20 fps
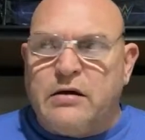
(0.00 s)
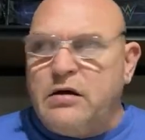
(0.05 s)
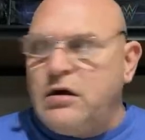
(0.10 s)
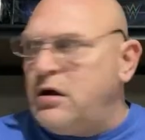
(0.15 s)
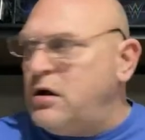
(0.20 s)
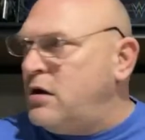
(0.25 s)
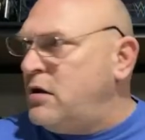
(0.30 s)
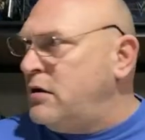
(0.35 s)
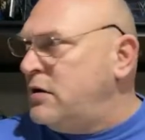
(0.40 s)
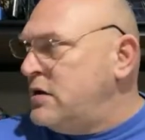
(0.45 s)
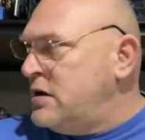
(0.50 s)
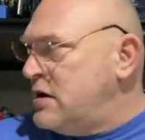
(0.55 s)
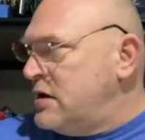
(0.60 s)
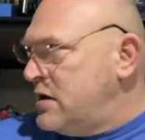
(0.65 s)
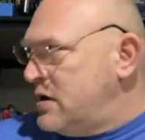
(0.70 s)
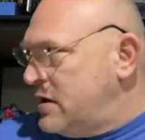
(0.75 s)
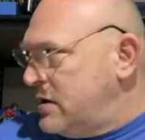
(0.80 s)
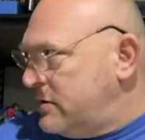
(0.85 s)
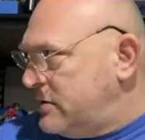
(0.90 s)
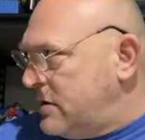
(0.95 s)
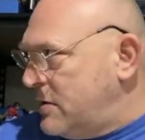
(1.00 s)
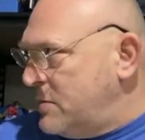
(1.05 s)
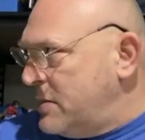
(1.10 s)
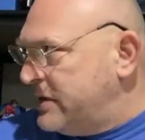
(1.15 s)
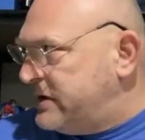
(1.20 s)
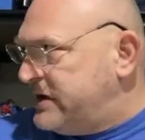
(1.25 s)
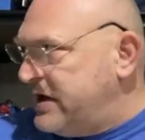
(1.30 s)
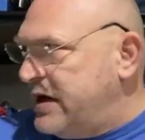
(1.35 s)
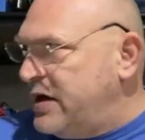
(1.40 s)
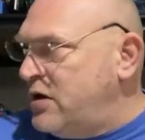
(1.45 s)
The
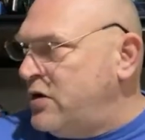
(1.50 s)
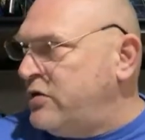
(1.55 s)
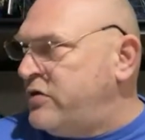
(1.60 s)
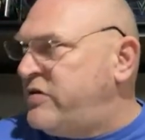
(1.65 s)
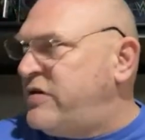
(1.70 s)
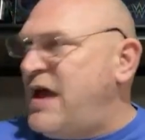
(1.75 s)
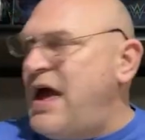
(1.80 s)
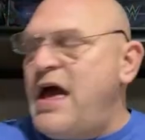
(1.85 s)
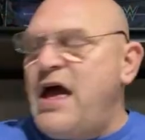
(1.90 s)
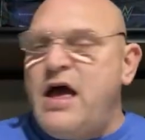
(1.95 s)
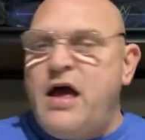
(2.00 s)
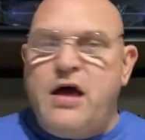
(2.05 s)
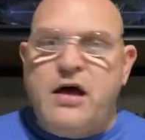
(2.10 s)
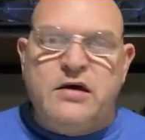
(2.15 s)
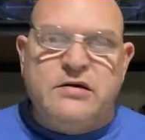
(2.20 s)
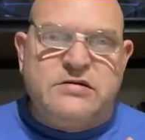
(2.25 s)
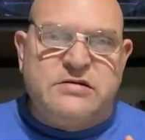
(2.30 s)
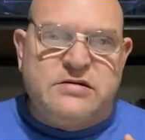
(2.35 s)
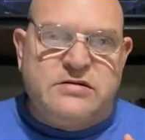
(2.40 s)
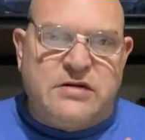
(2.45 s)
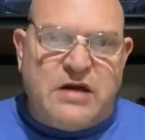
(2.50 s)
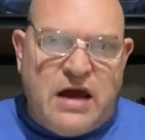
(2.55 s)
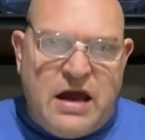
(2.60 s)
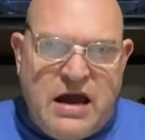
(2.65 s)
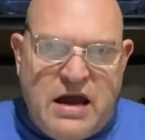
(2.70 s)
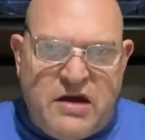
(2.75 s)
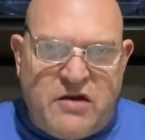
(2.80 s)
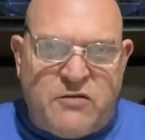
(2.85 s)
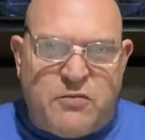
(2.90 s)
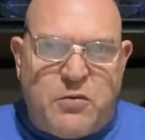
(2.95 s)
Mattel size, the
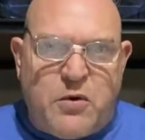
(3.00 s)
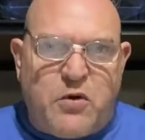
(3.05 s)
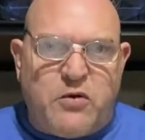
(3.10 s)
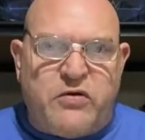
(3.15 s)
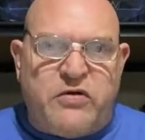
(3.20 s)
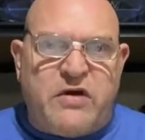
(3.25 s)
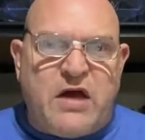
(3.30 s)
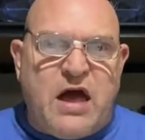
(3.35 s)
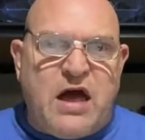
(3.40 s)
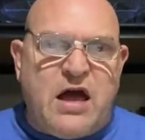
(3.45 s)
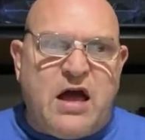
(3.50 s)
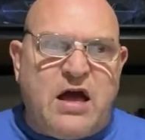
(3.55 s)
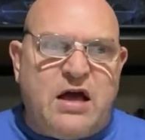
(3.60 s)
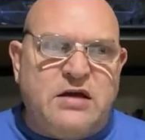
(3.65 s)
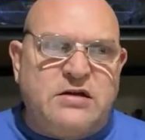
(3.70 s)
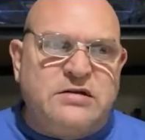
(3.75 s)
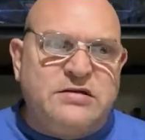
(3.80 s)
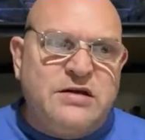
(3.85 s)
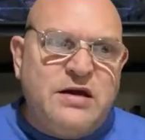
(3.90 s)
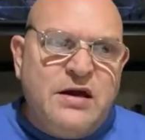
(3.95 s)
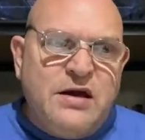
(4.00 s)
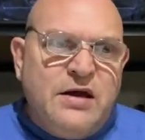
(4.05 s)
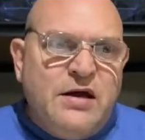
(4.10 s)
Hasbro size.